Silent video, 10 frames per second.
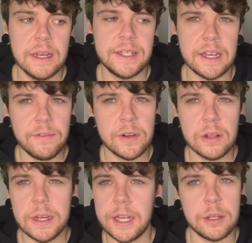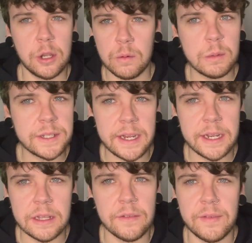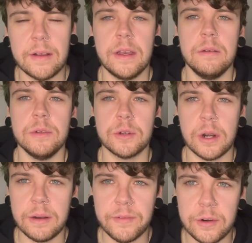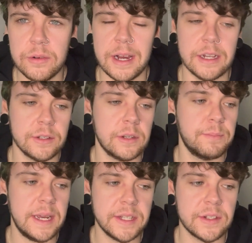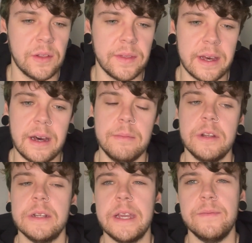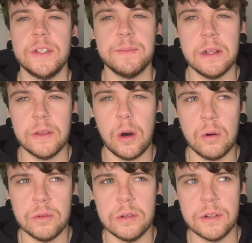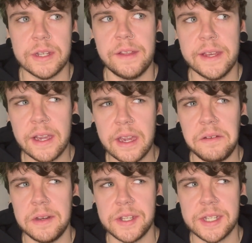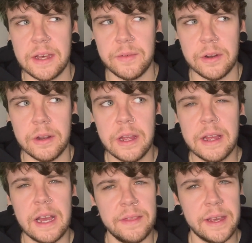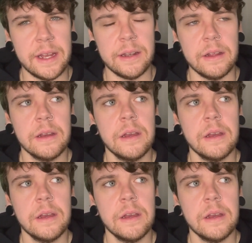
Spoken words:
Definitely no mistake in the fact that it was grapefruit, and based on that I'm going to give the smell of the whole nugs, I think I gave it a 7, and then